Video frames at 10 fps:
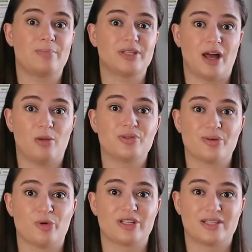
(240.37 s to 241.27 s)
up to help
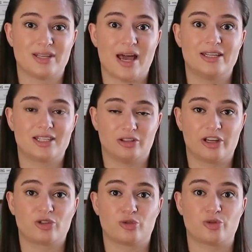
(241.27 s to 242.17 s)
someone decide to
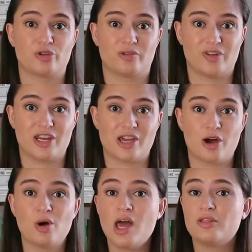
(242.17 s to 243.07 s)
click through your
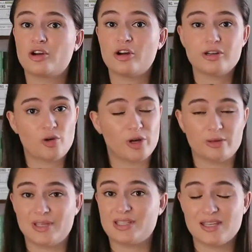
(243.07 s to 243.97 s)
video. They're already going to
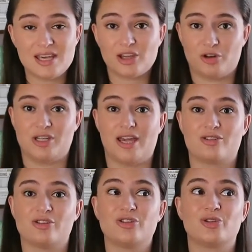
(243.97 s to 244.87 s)
be seeing your
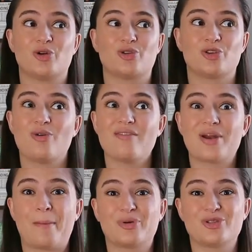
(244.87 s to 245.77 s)
title, so you have an
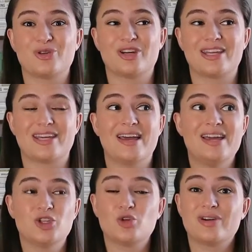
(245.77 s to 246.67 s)
opportunity
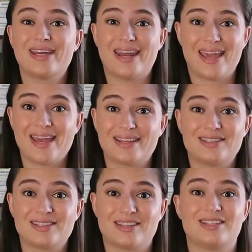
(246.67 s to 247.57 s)
to
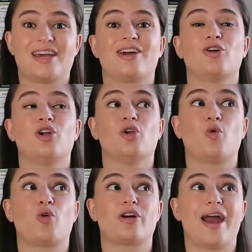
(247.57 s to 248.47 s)
enhance the title
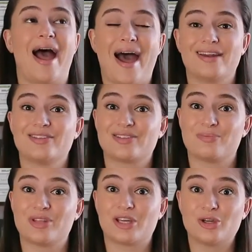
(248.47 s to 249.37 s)
or add
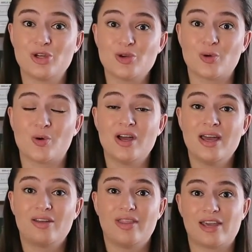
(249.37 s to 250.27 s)
something new
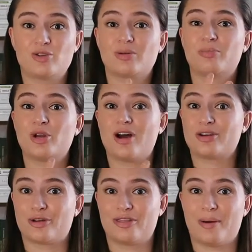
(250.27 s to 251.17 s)
that you can put on
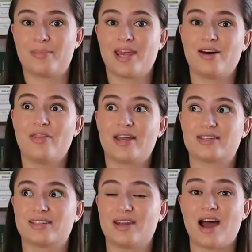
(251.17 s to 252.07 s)
your thumbnail that
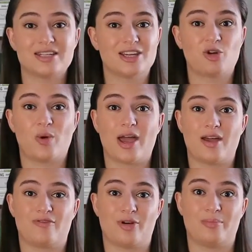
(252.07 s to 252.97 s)
does not take
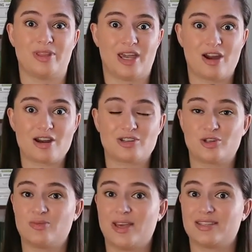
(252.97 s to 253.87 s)
away from the character
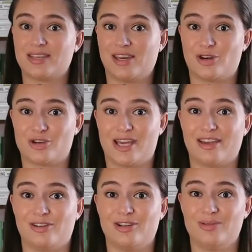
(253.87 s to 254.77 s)
space in your
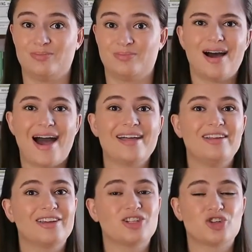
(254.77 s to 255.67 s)
title. I
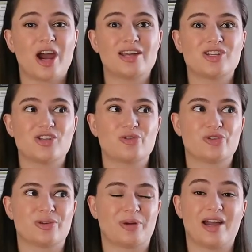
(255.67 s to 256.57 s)
like to try to use
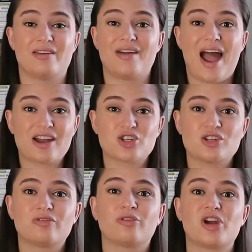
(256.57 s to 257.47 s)
some kind of
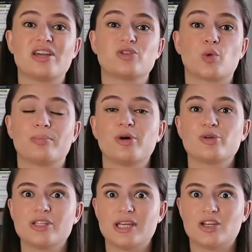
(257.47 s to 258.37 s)
action phrase or pose
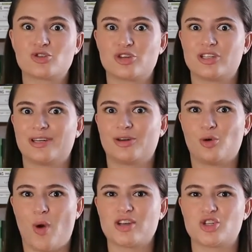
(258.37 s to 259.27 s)
an interesting
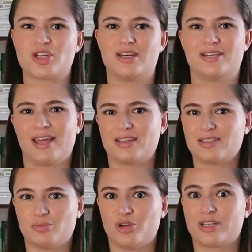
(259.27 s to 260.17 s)
question to get
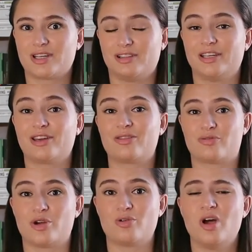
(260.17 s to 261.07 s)
someone to click
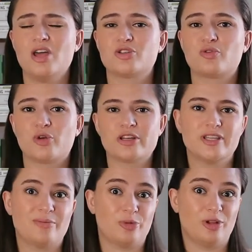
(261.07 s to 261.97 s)
through. So for
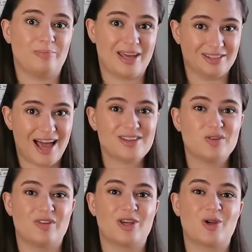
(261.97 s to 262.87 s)
example, my last
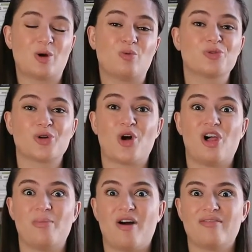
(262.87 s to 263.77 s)
video was all
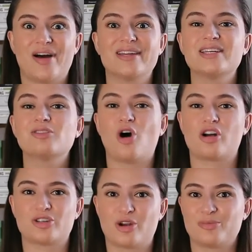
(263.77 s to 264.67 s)
about finding
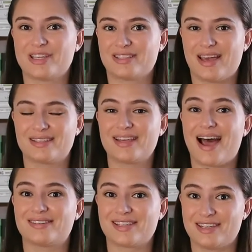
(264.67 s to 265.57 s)
long-term success
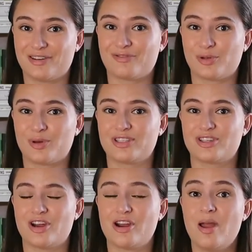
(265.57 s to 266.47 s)
as an
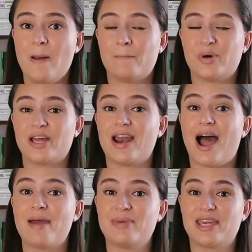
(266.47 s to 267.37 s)
influencer, but
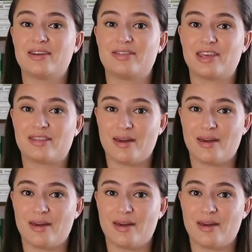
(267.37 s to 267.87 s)
I made the